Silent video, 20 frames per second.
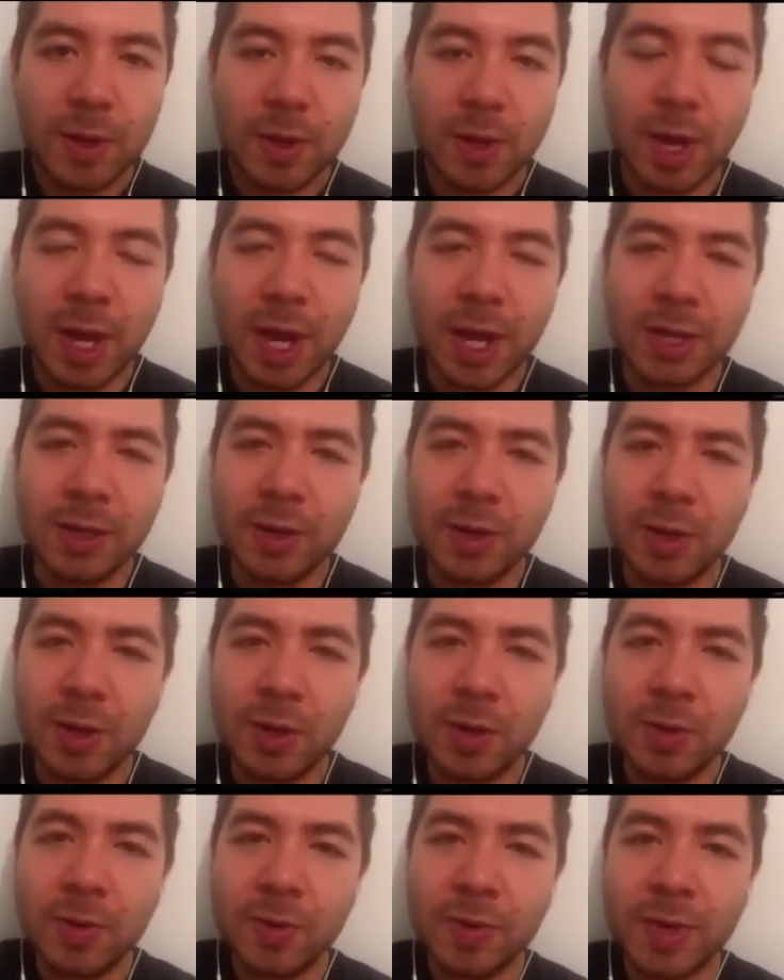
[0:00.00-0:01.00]
I
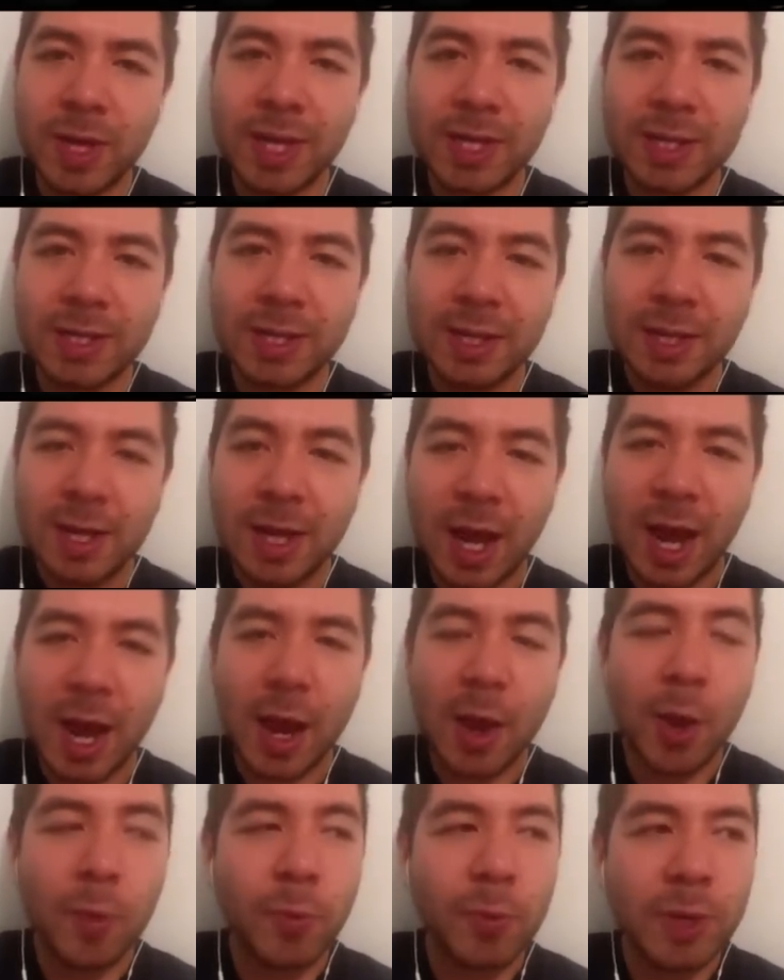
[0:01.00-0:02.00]
know that
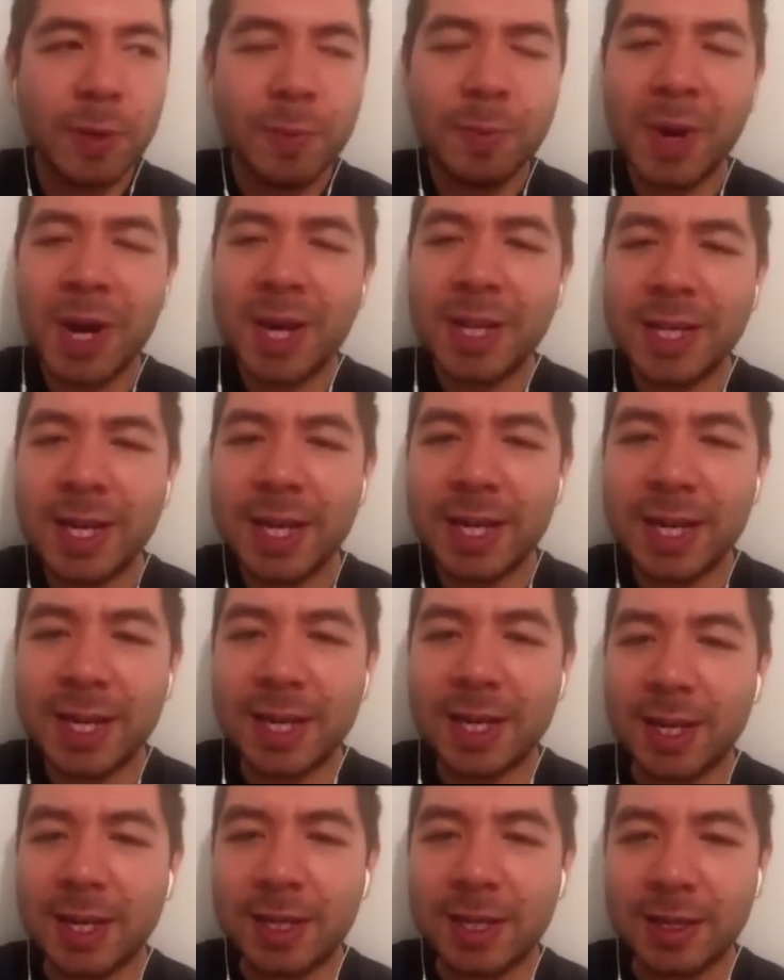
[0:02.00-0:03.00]
I wouldn't mind getting
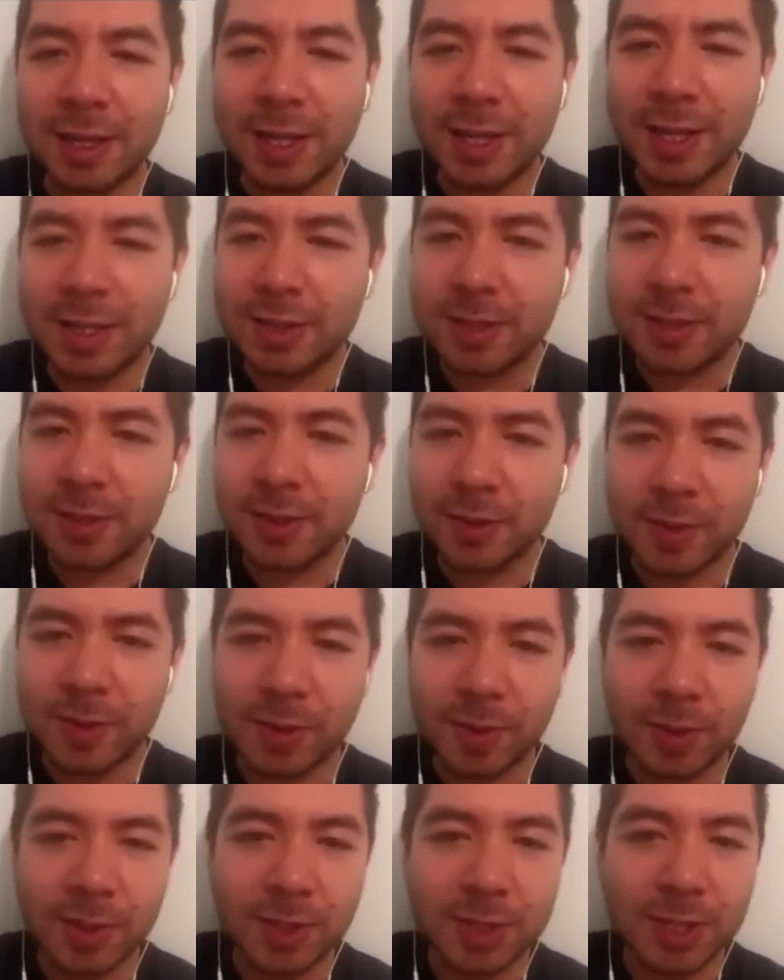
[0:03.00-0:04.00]
a list or
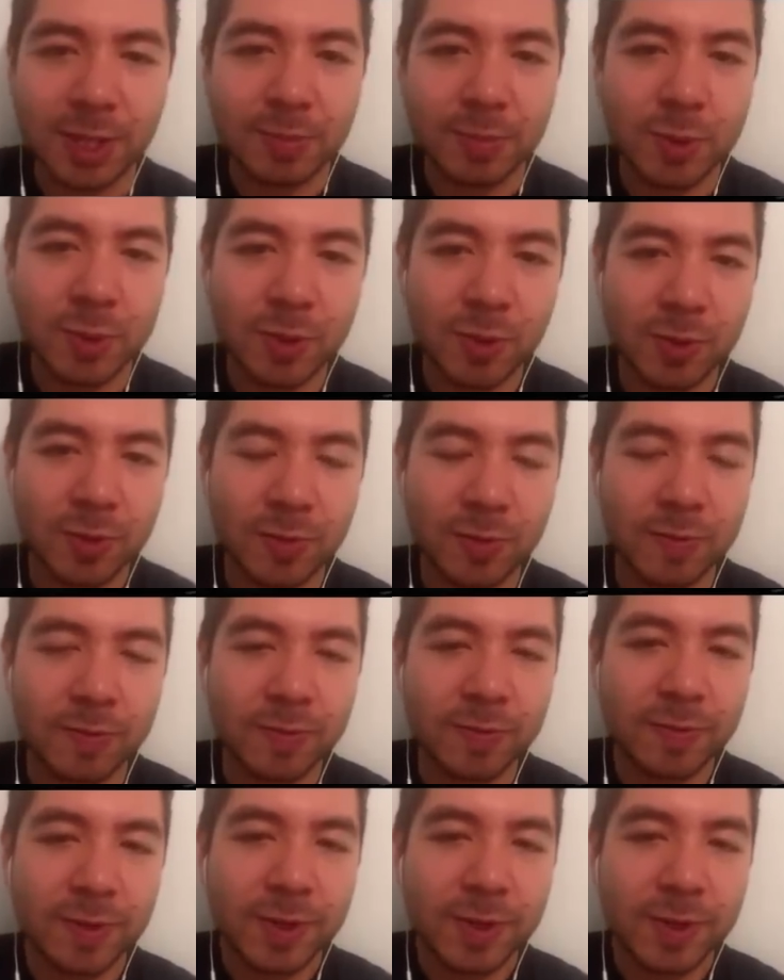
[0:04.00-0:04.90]
some sort of